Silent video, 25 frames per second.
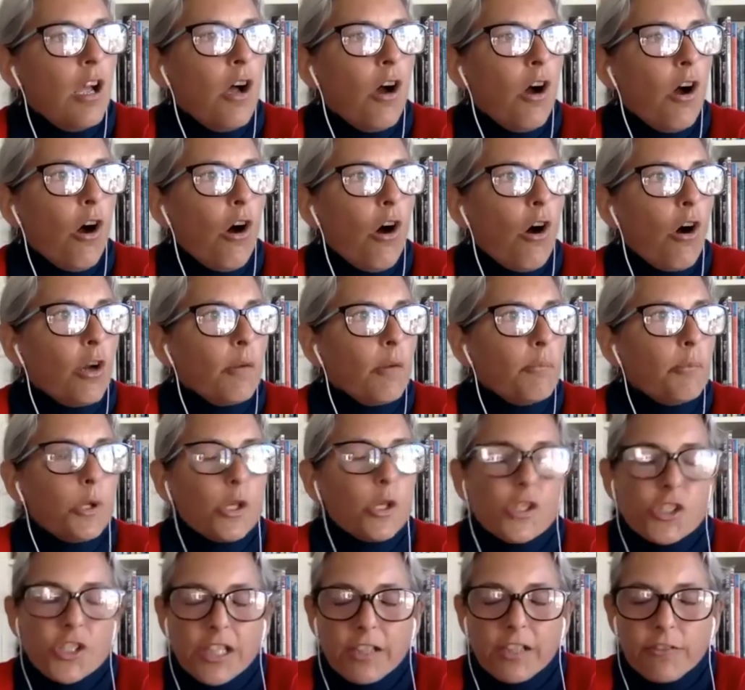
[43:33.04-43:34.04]
on
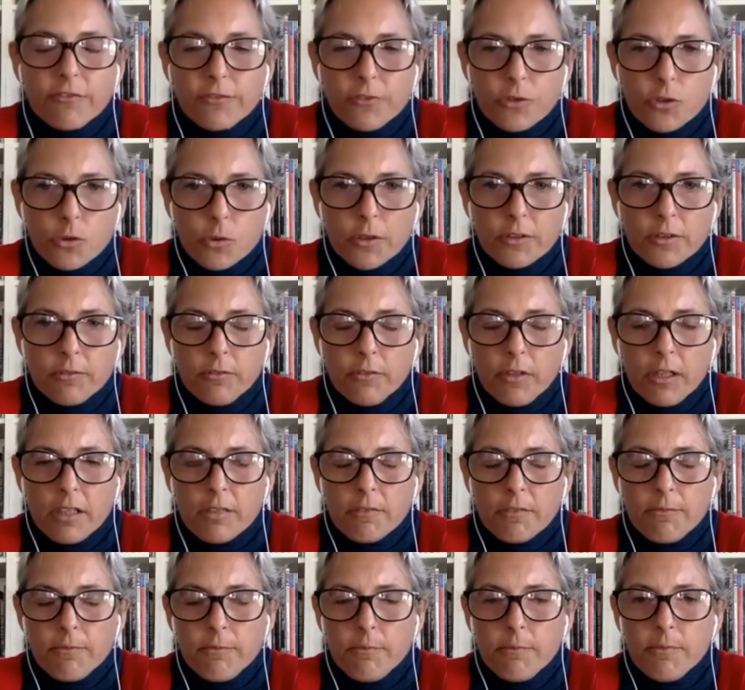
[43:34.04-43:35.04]
pushing forward a
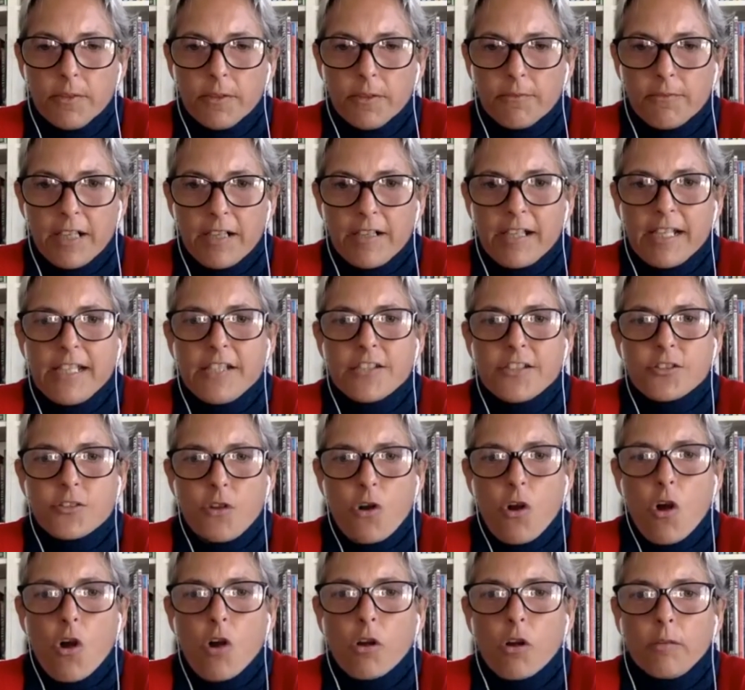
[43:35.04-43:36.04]
very
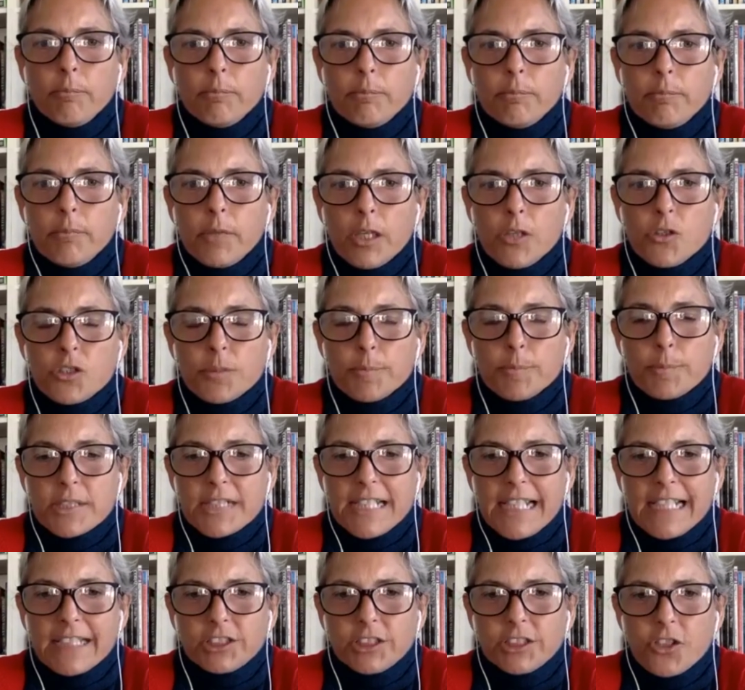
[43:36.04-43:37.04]
strong ocean
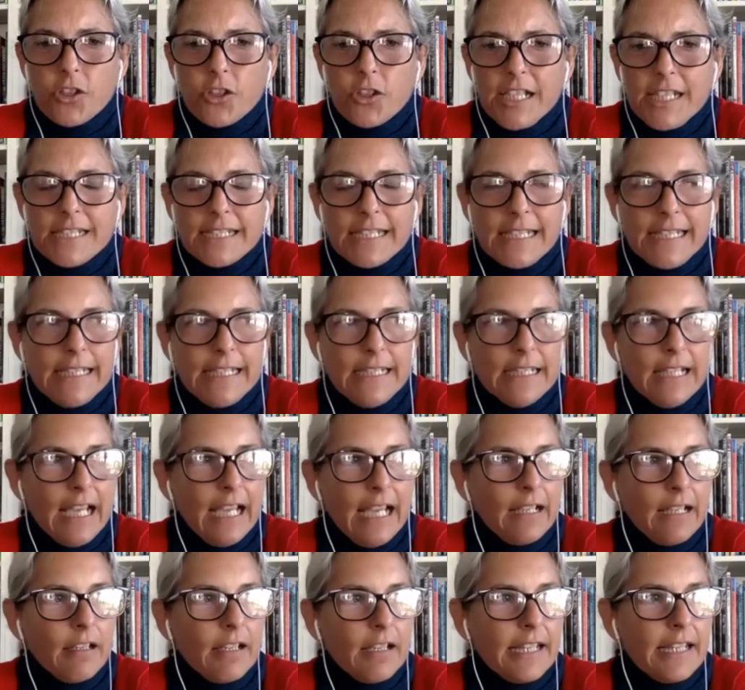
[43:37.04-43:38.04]
protection treaty,
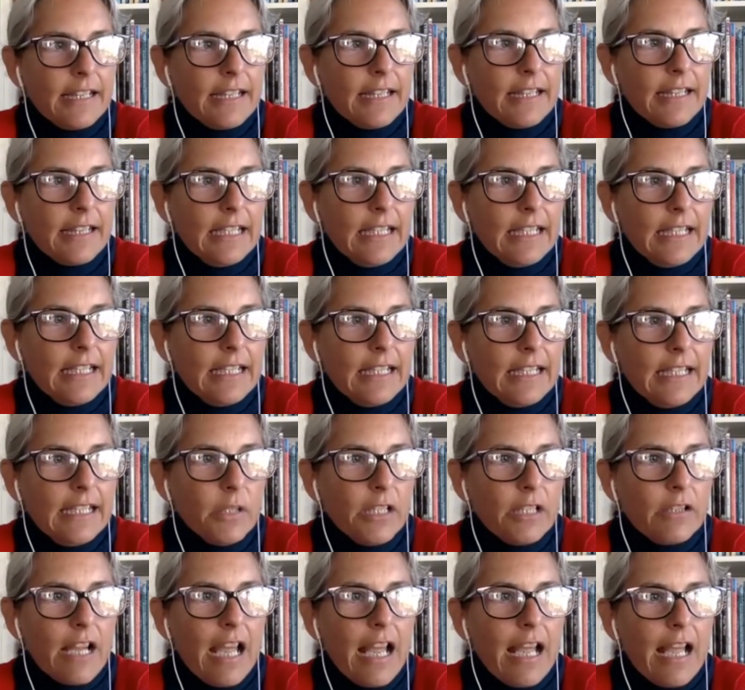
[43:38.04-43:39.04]
and I think that we're
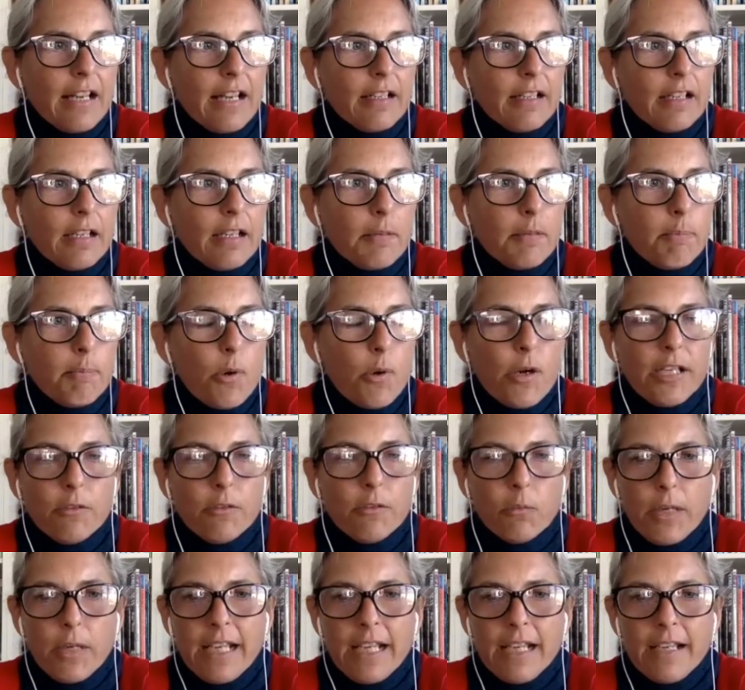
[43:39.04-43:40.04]
at a point
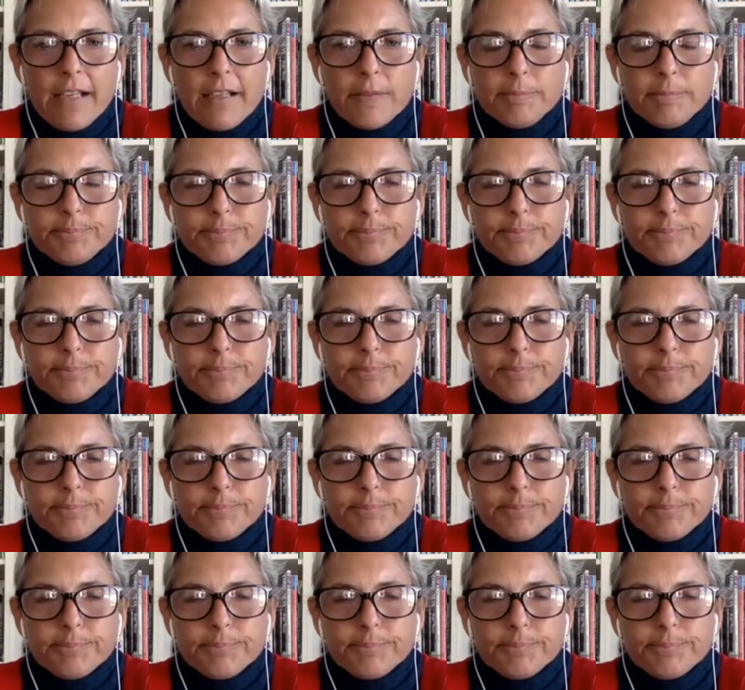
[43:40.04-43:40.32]
where